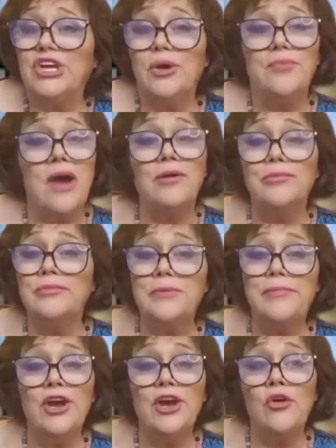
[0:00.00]
He'll
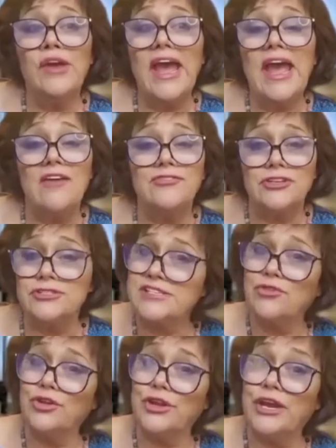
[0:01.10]
probably be okay after
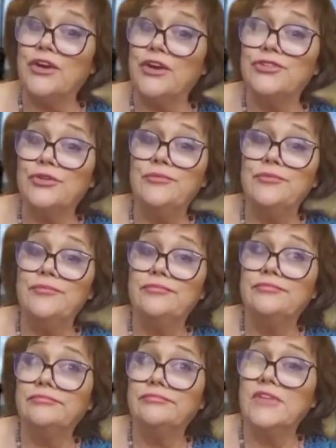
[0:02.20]
several years.
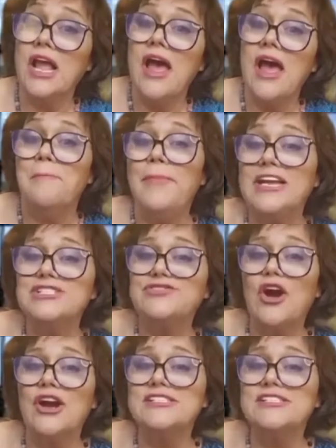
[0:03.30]
But
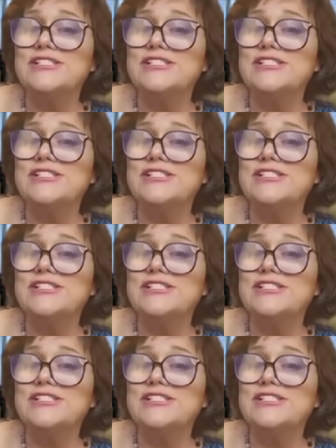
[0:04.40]
as far